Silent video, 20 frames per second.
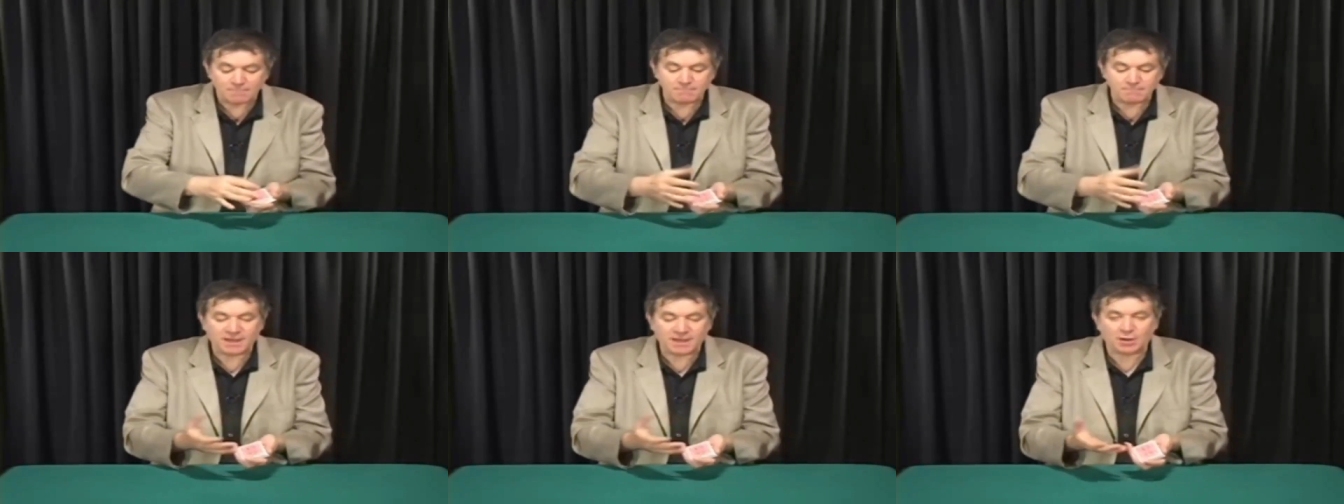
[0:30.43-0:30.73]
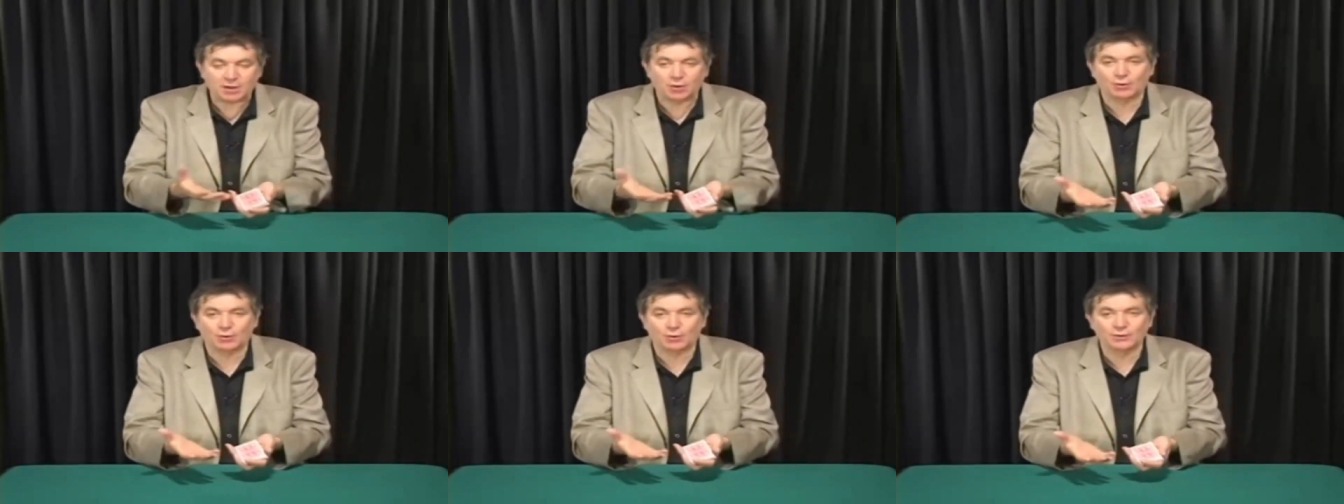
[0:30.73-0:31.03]

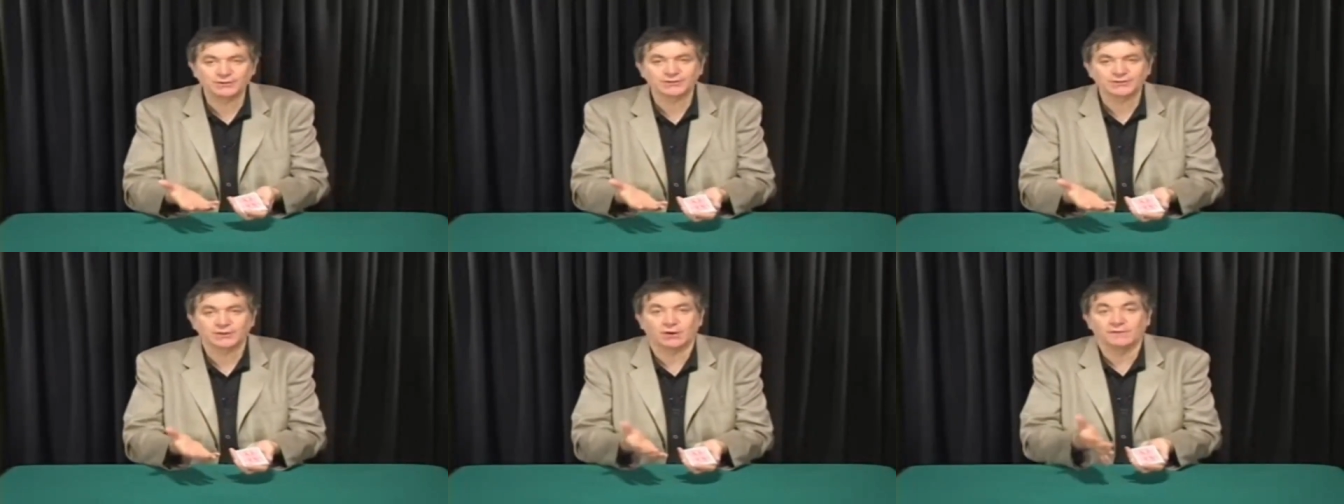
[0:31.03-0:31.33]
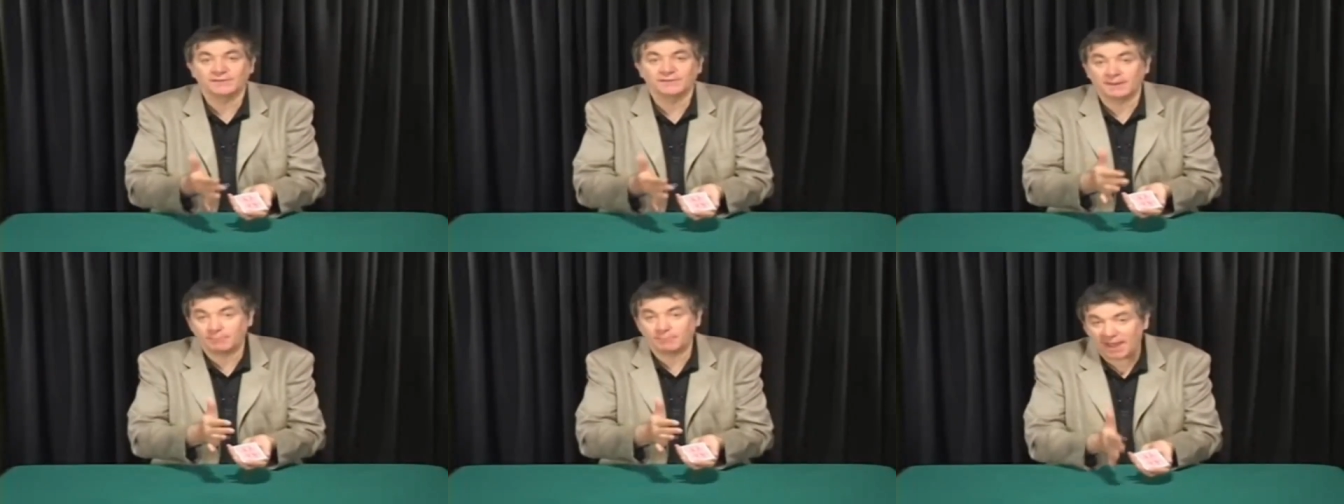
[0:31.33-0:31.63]
Because
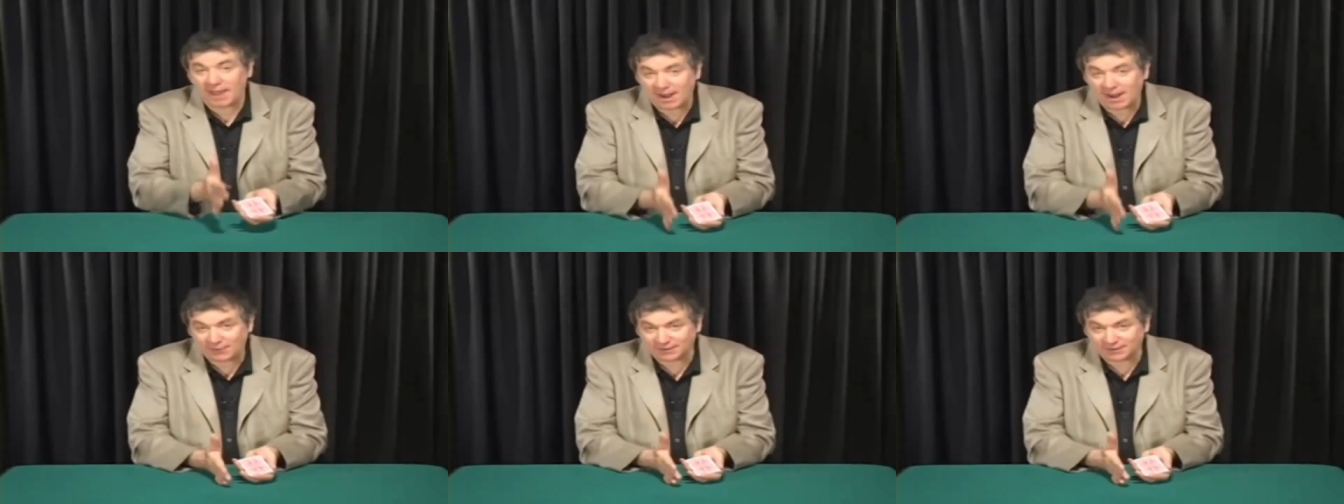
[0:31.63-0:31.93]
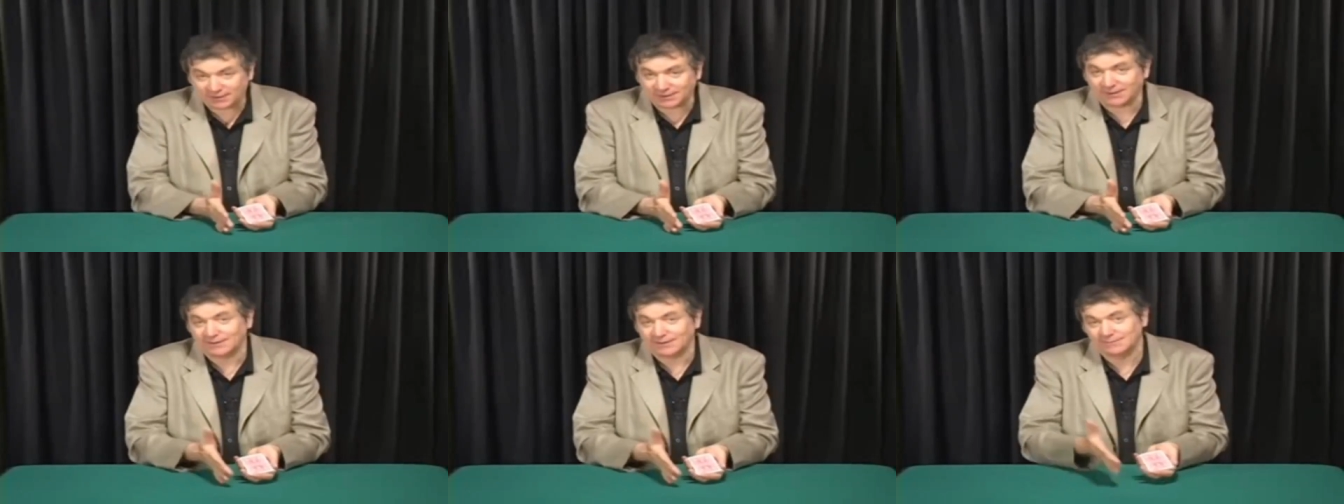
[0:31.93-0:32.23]
of the
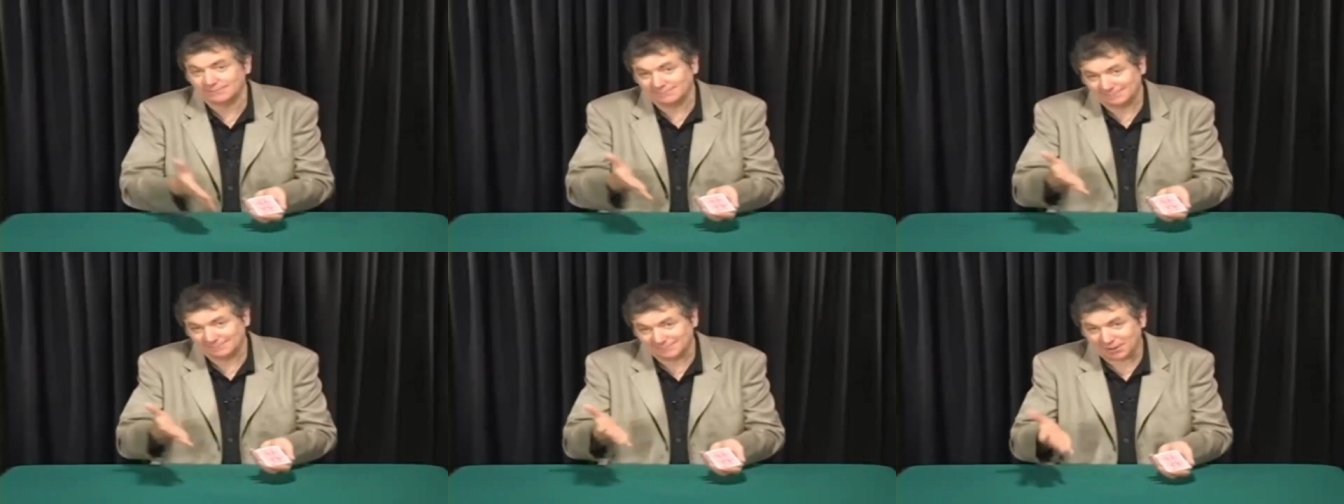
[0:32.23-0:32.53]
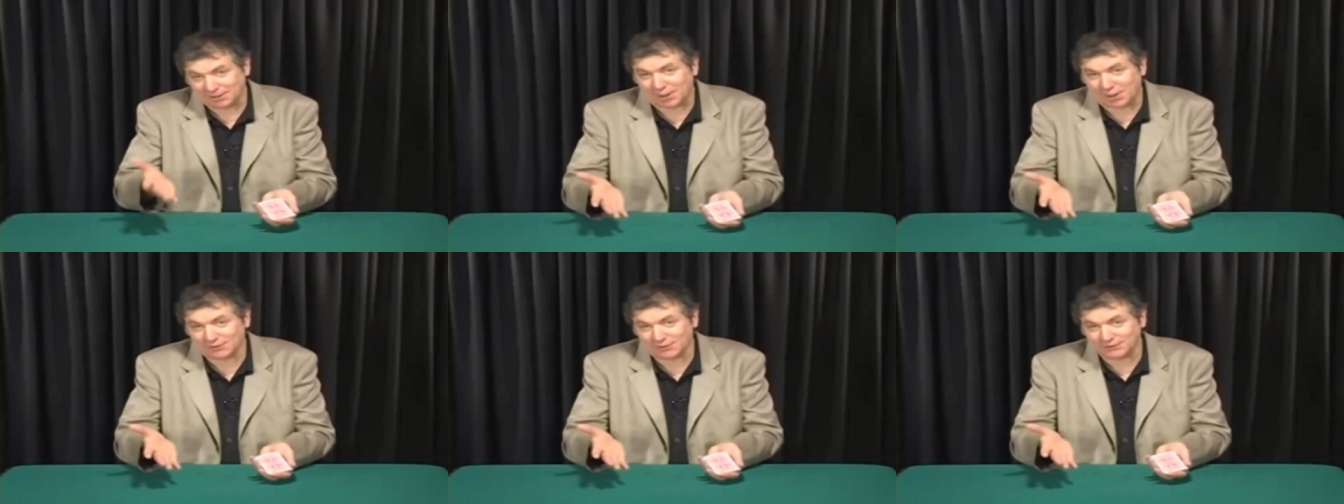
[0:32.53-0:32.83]
parity
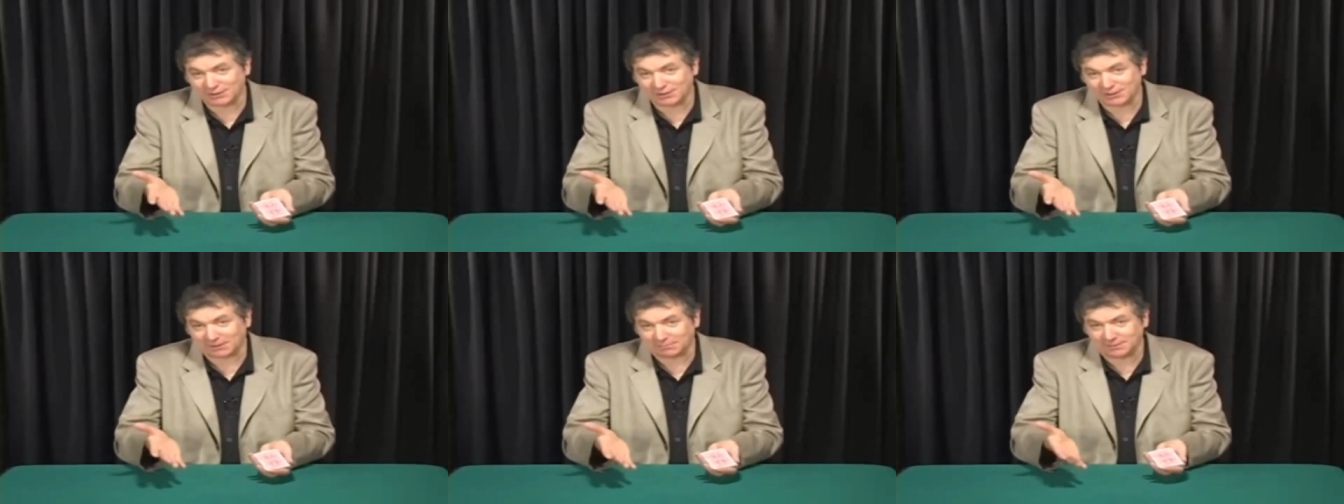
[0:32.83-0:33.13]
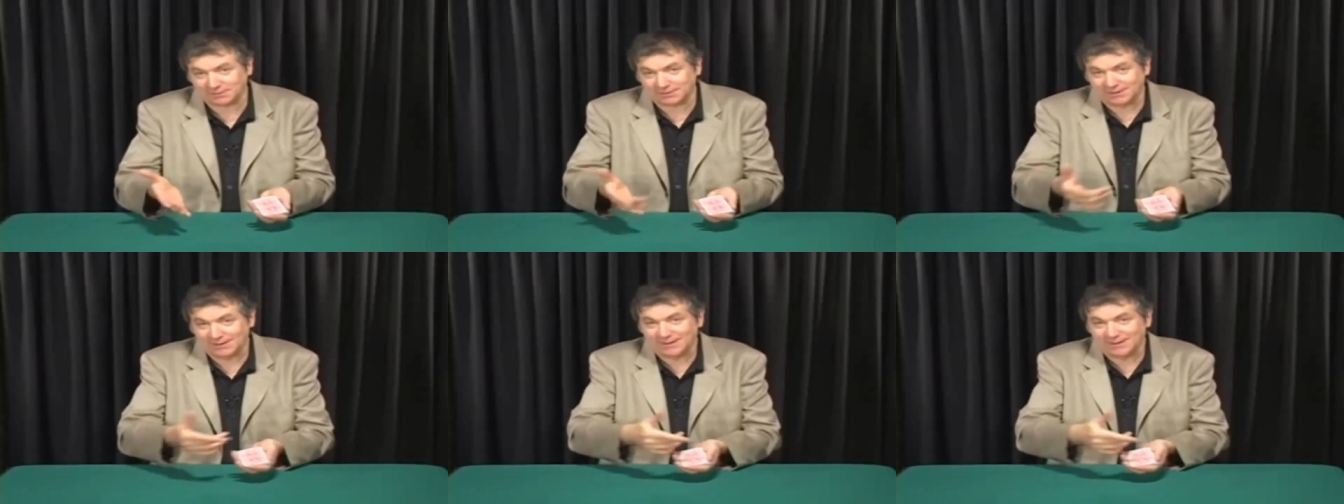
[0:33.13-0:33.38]
concept,